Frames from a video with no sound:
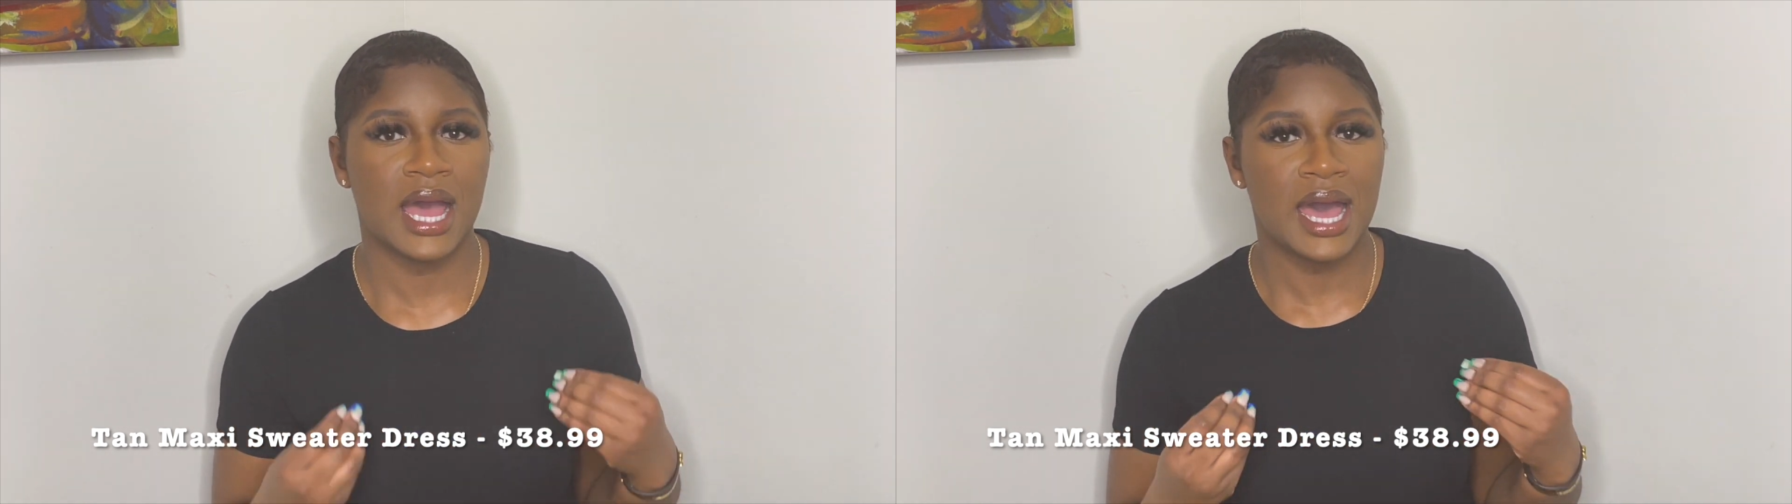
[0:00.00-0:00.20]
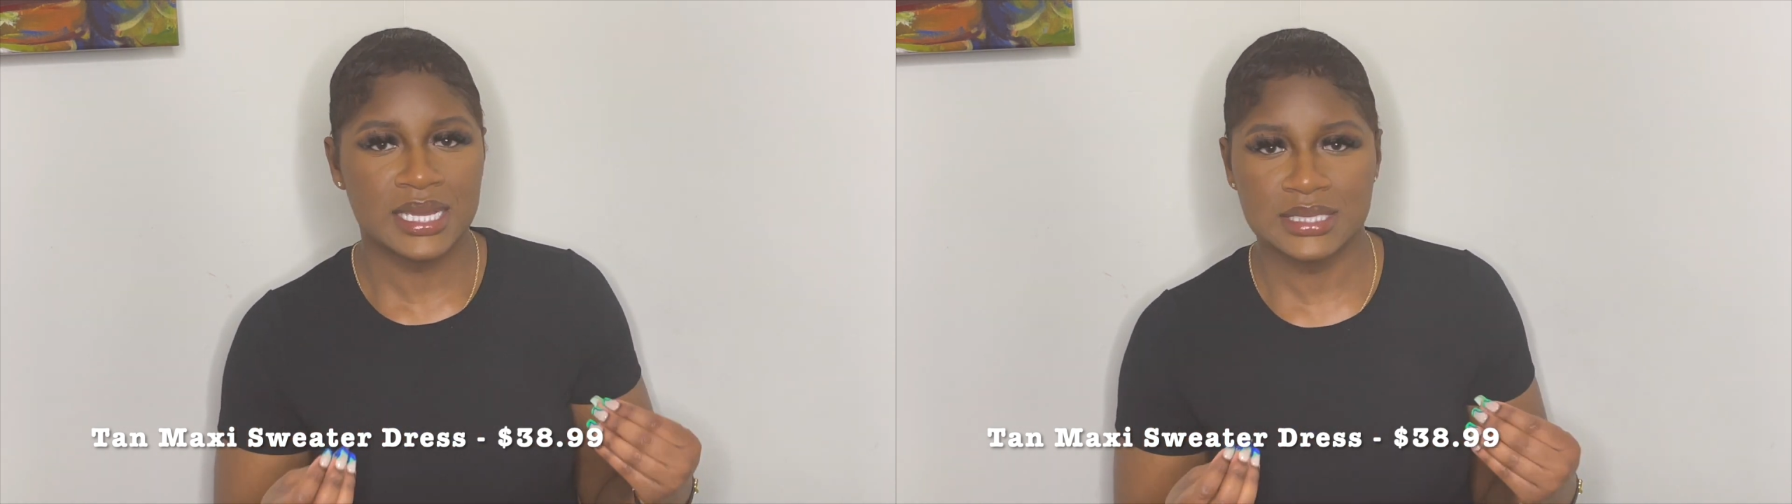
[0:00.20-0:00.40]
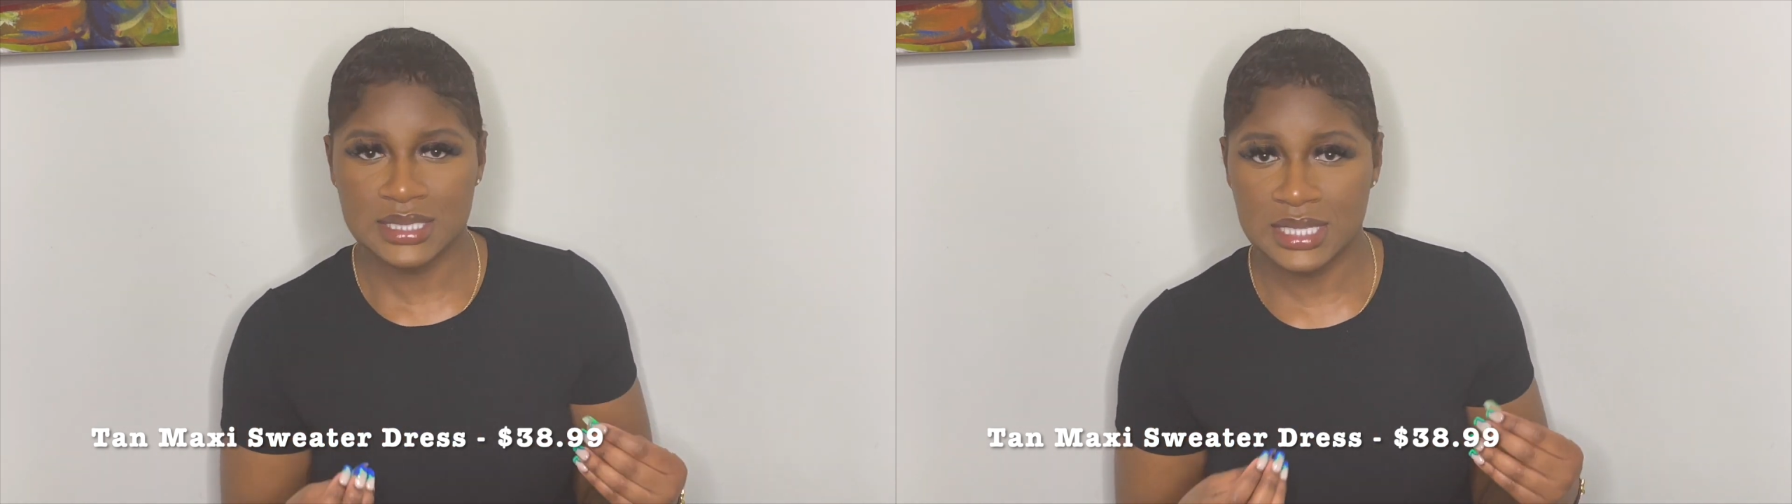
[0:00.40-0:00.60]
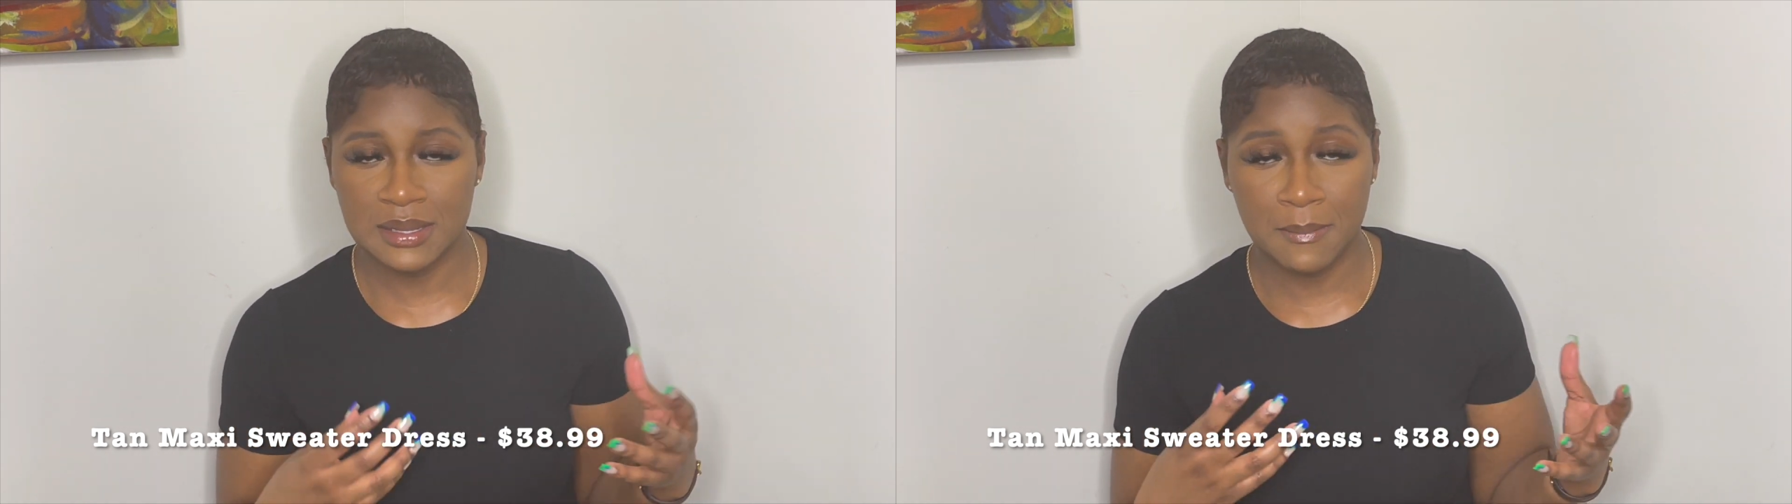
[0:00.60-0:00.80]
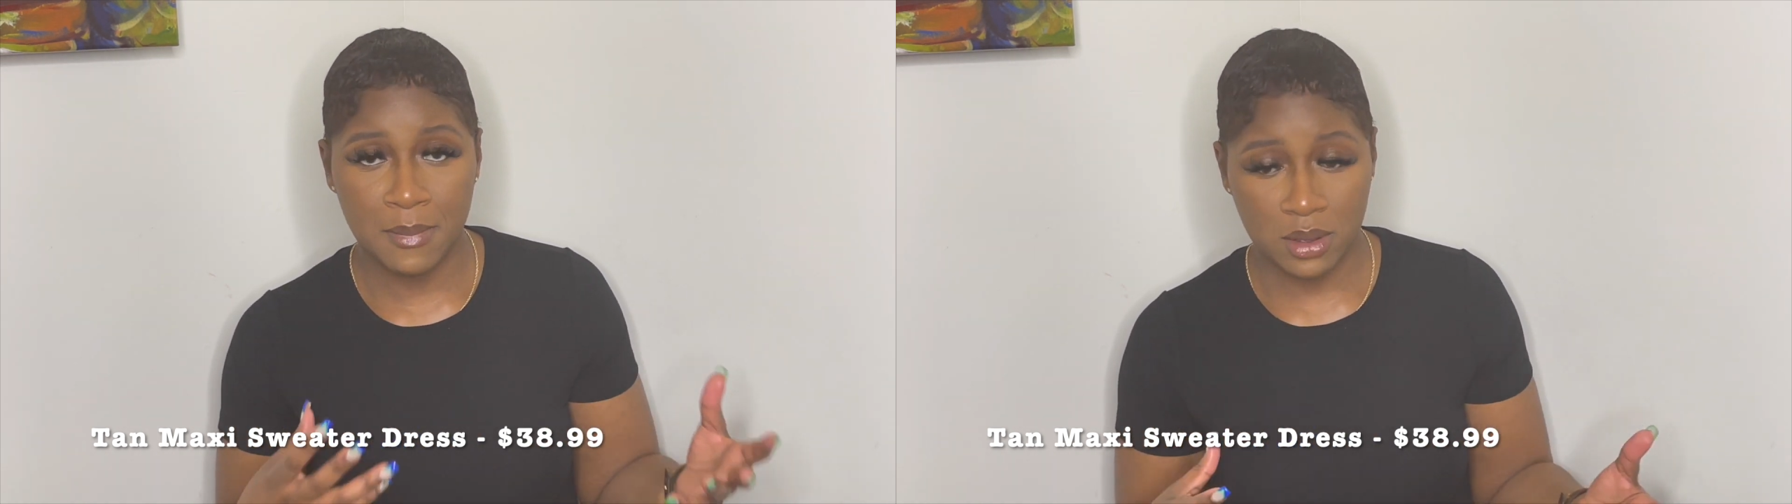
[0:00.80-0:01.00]
I see
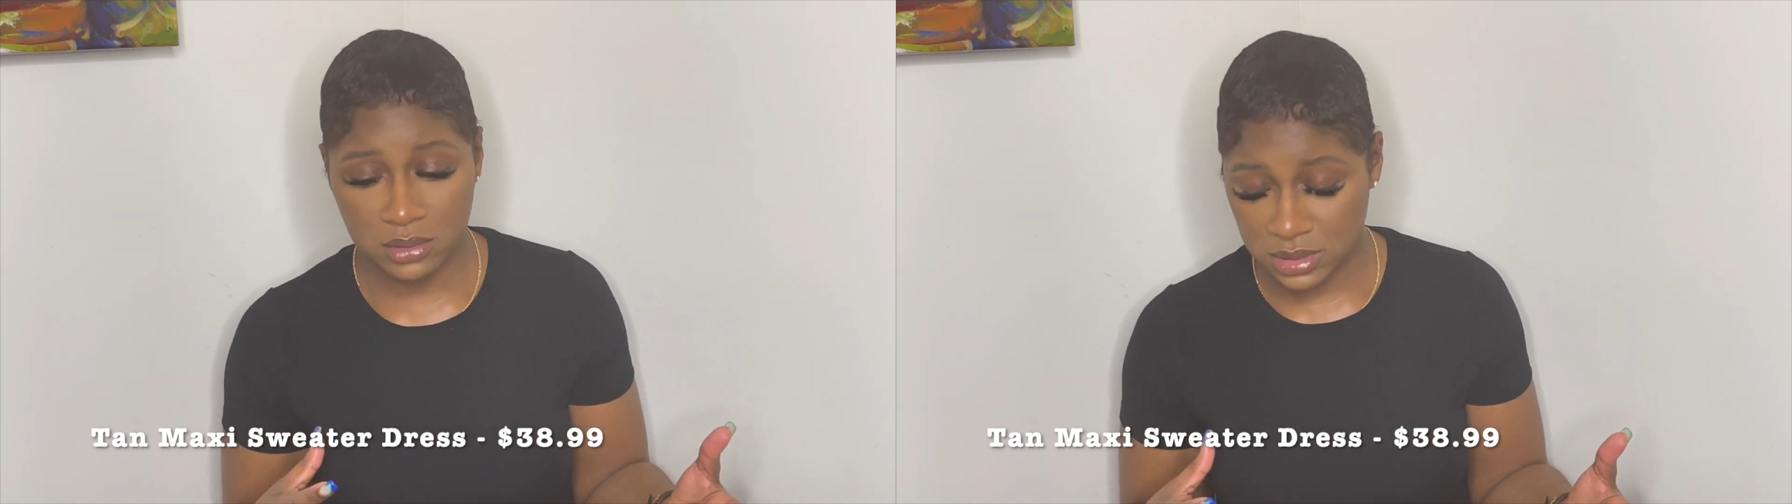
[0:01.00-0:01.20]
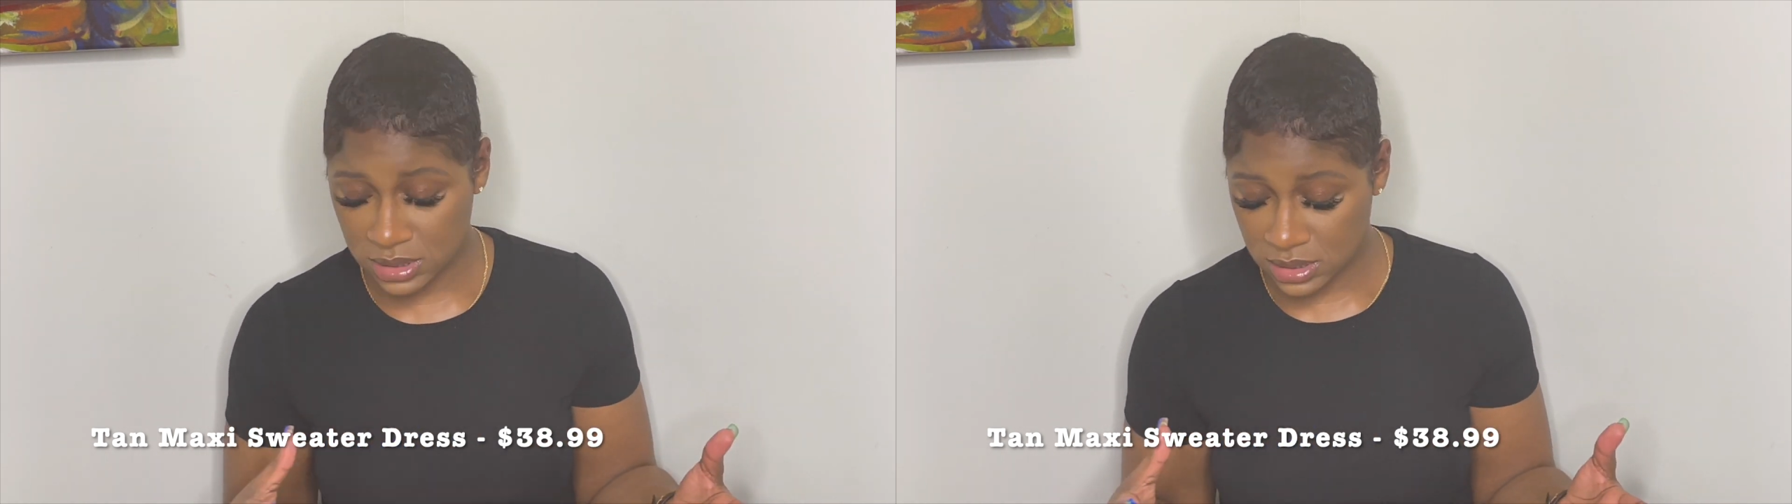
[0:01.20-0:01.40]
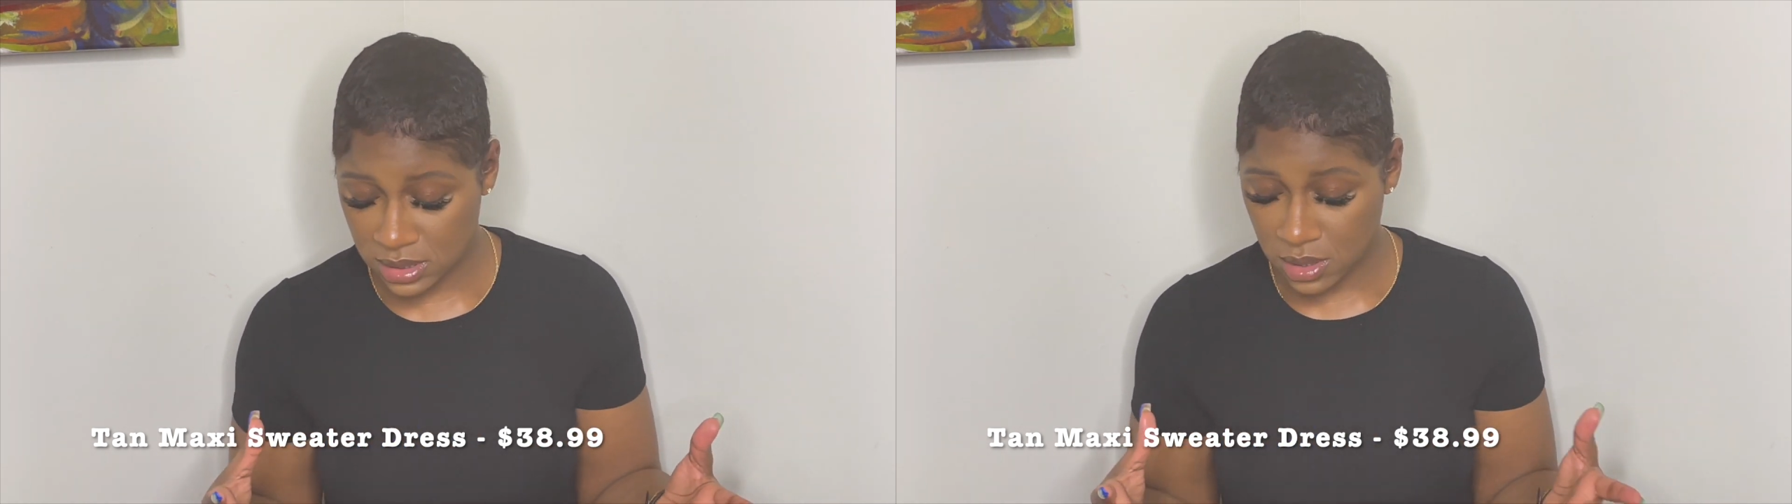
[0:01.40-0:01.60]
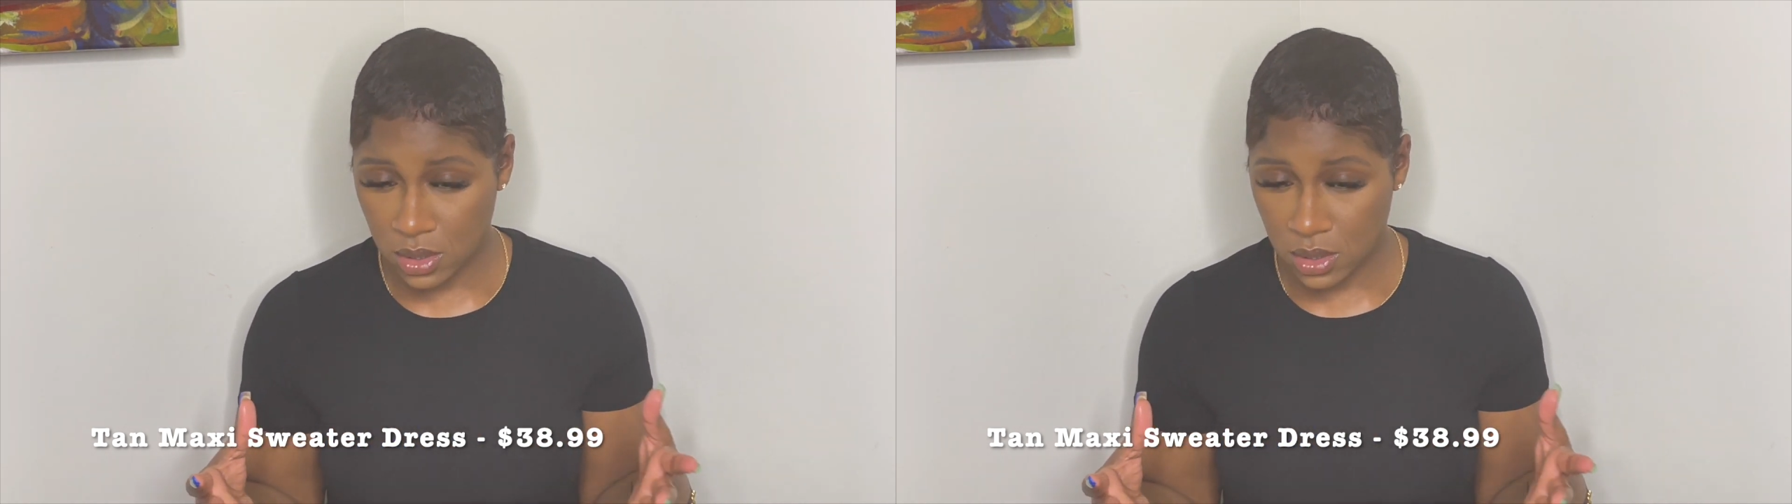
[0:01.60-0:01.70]
the most